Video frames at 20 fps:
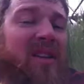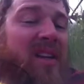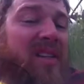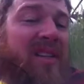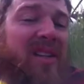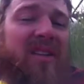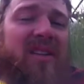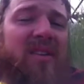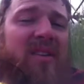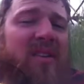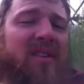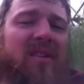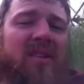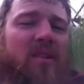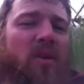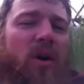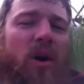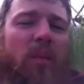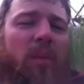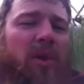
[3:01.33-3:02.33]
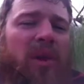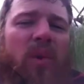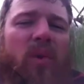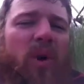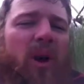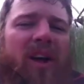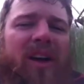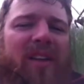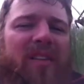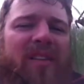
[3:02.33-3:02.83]
doesn't normally
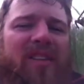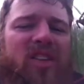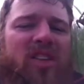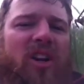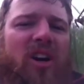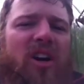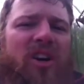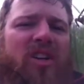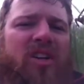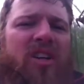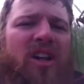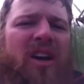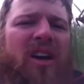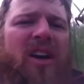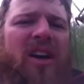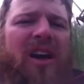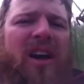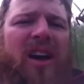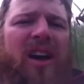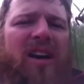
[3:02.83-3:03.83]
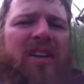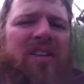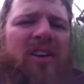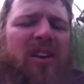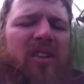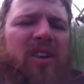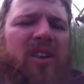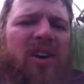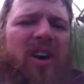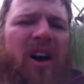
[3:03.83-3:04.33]
work at the church,
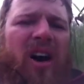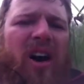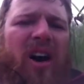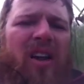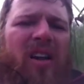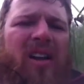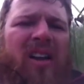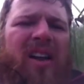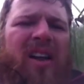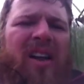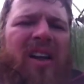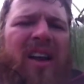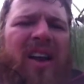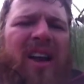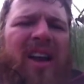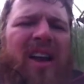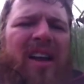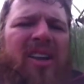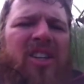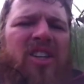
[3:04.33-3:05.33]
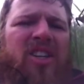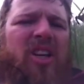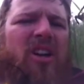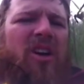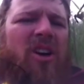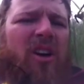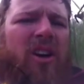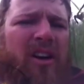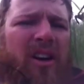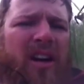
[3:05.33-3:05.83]
took the call, and she
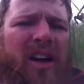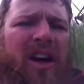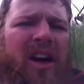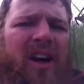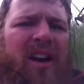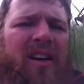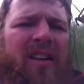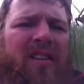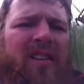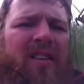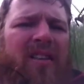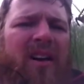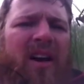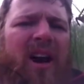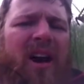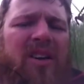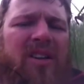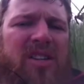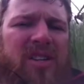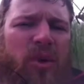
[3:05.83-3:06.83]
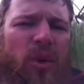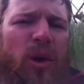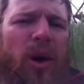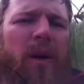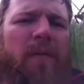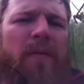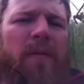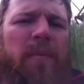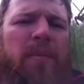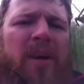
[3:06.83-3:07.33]
heard our
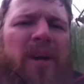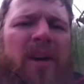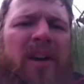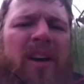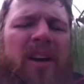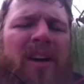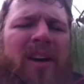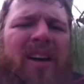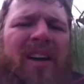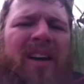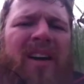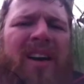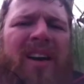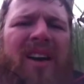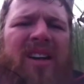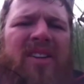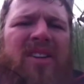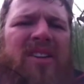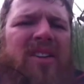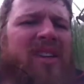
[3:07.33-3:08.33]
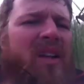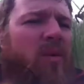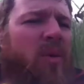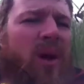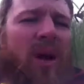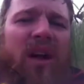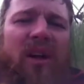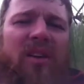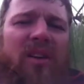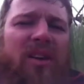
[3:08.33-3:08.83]
story from Peter, and she said,
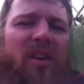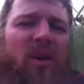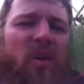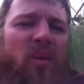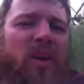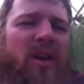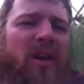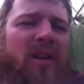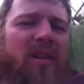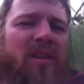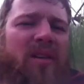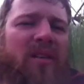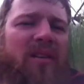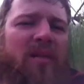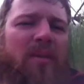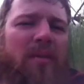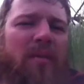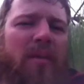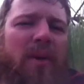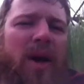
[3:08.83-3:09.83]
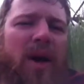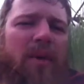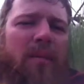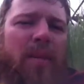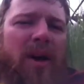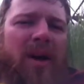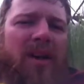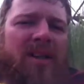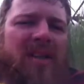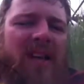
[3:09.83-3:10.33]
well, you know,
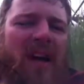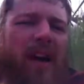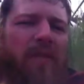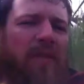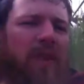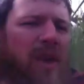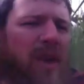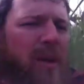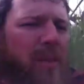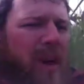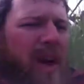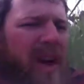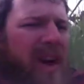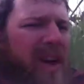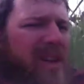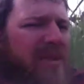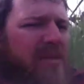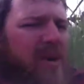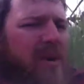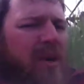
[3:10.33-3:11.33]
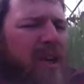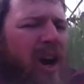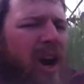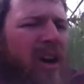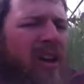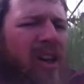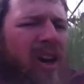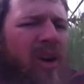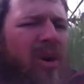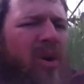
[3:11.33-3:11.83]
myself and my husband
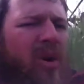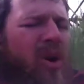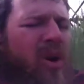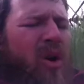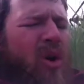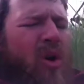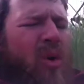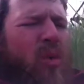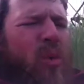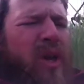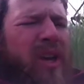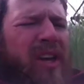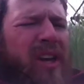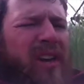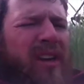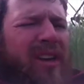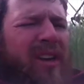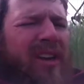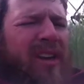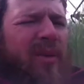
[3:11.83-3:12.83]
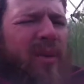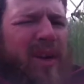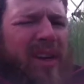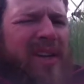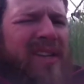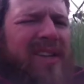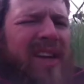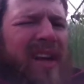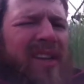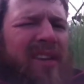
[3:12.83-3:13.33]
Carlo, we
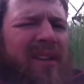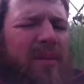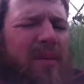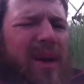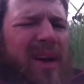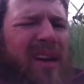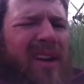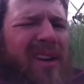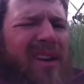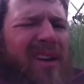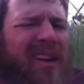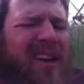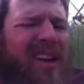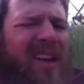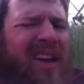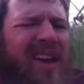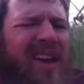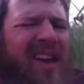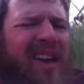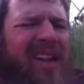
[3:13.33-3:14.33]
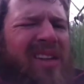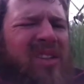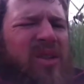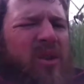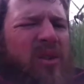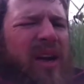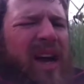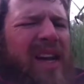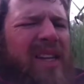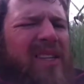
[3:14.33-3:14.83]
could take them in. And
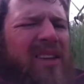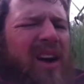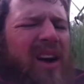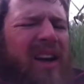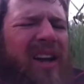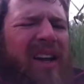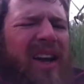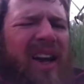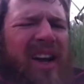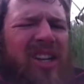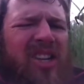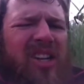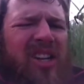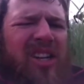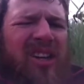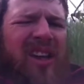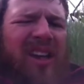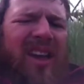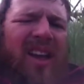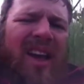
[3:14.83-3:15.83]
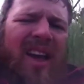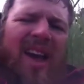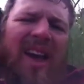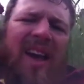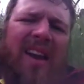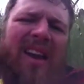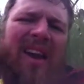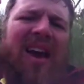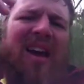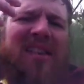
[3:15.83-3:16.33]
so that's our connection.
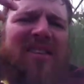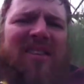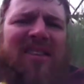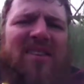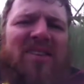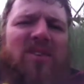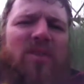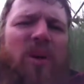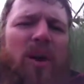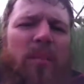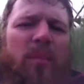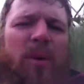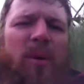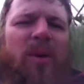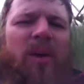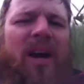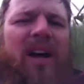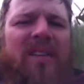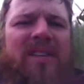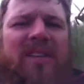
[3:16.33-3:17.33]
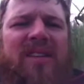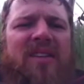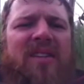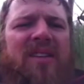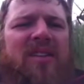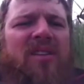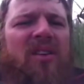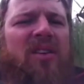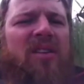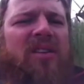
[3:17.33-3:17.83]
And as the story progresses,
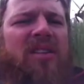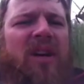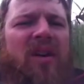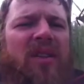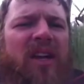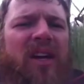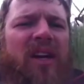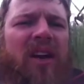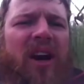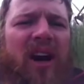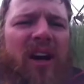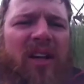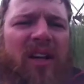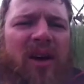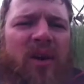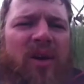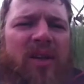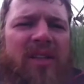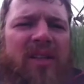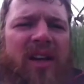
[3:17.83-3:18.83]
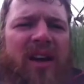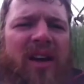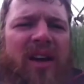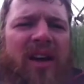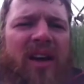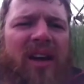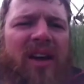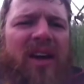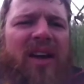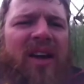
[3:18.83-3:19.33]
it turns out that Carlo is
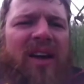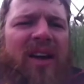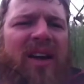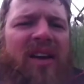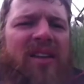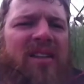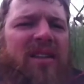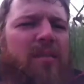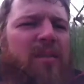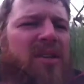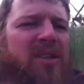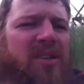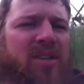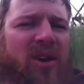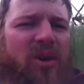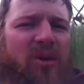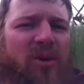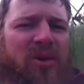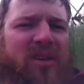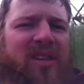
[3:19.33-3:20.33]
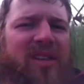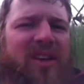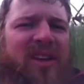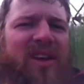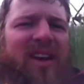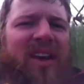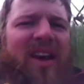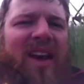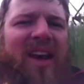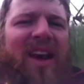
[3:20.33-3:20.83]
a masseuse,
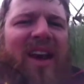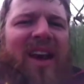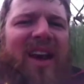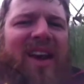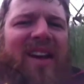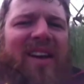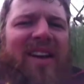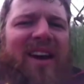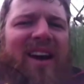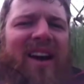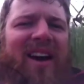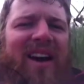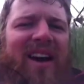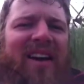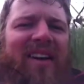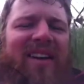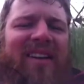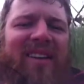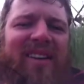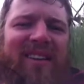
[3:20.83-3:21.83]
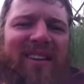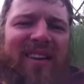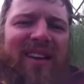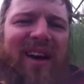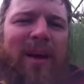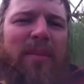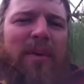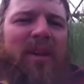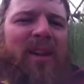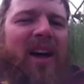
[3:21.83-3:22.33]
and
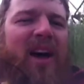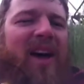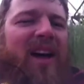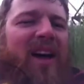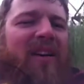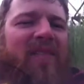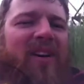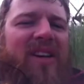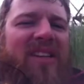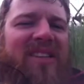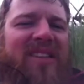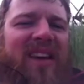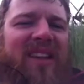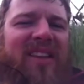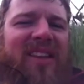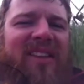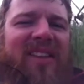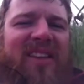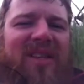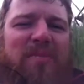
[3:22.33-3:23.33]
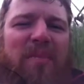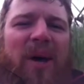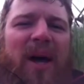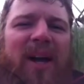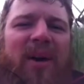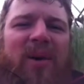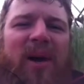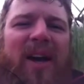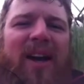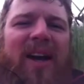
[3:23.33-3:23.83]
I'd be lying if I said that this
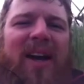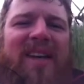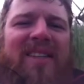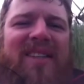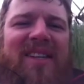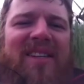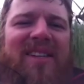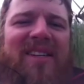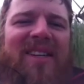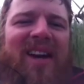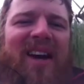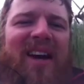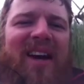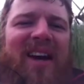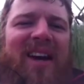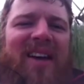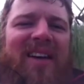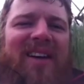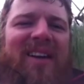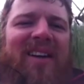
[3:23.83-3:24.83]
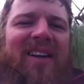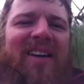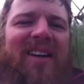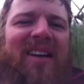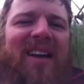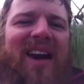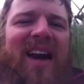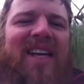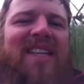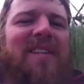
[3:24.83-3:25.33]
bike ride hasn't
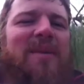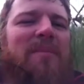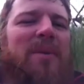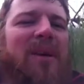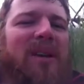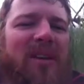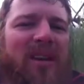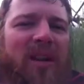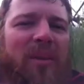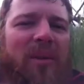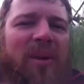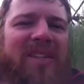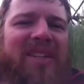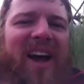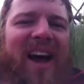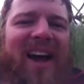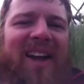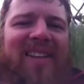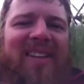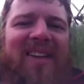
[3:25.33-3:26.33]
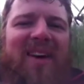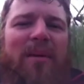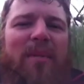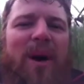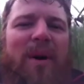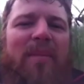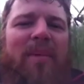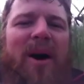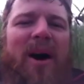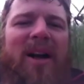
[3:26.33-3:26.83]
been a little bit taxing on
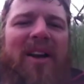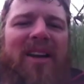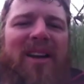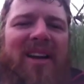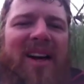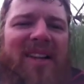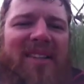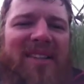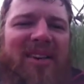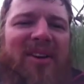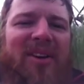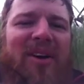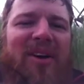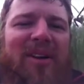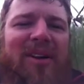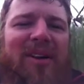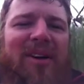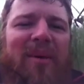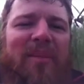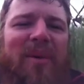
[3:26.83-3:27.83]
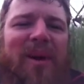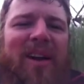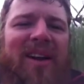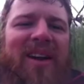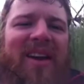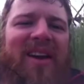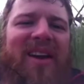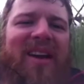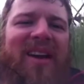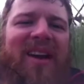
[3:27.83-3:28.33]
my body. It hasn't hurt a little
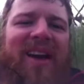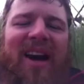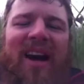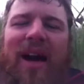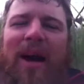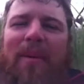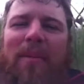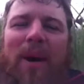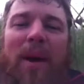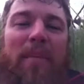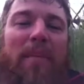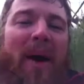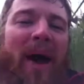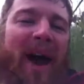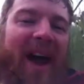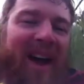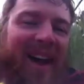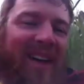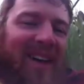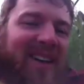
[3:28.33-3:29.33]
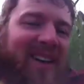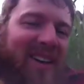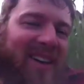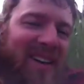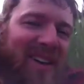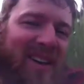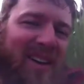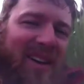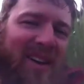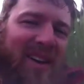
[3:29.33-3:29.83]
bit. My back,
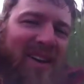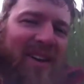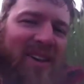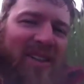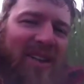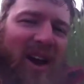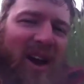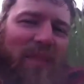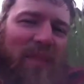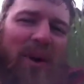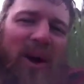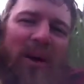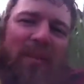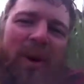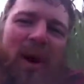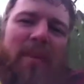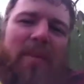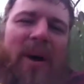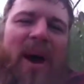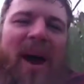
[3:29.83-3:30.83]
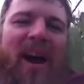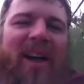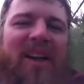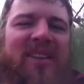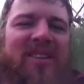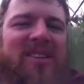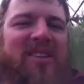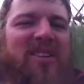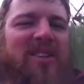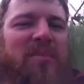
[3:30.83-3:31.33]
the top part of my
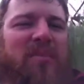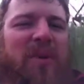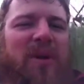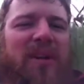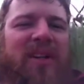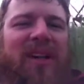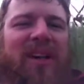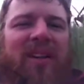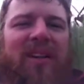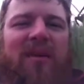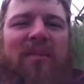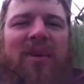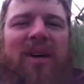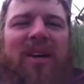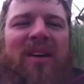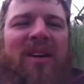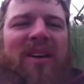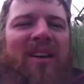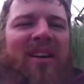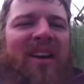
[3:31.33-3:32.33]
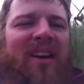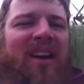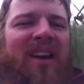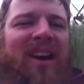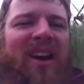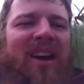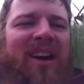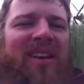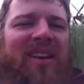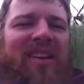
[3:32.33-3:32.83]
back has just been killing me,
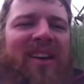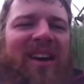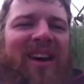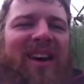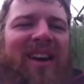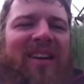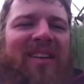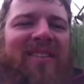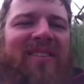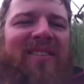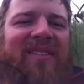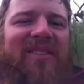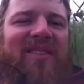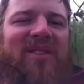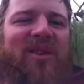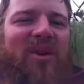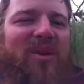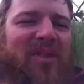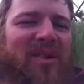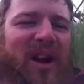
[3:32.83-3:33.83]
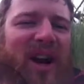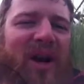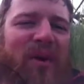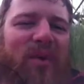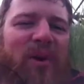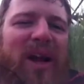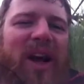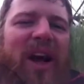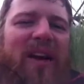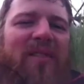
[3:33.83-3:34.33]
and so as
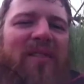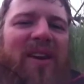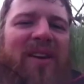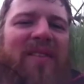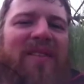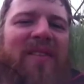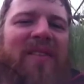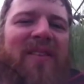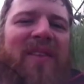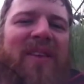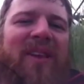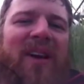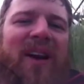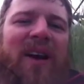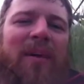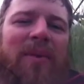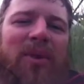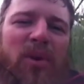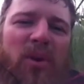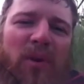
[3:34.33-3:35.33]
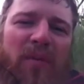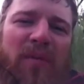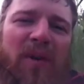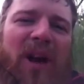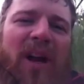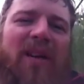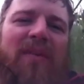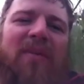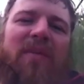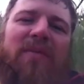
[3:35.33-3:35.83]
God would have it, through a
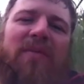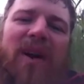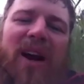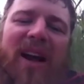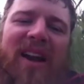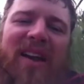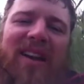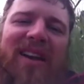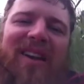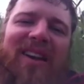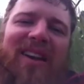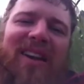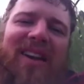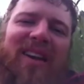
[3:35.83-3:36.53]
friend of a friend,